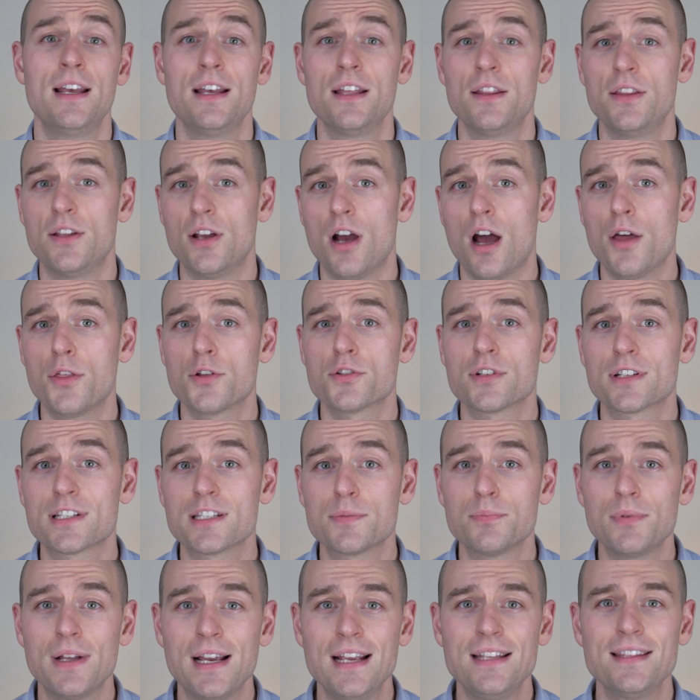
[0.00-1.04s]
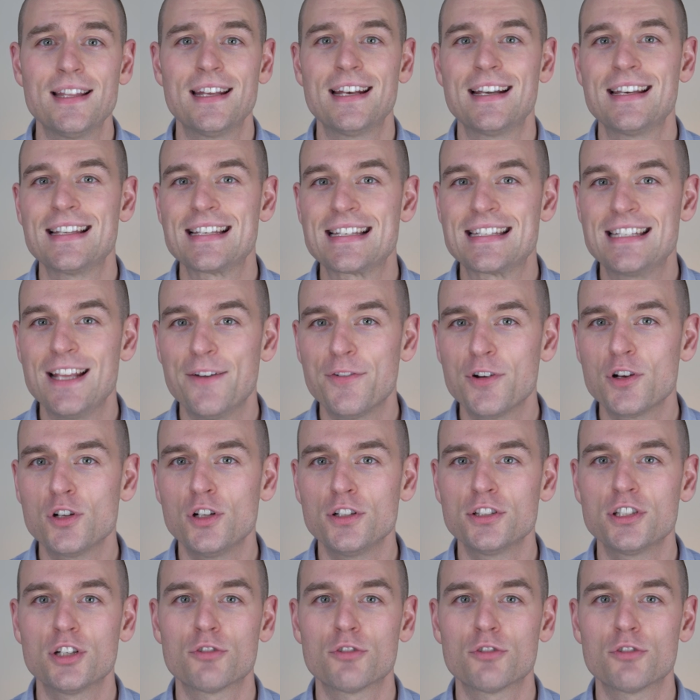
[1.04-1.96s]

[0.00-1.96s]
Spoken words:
The authors explain that it is difficult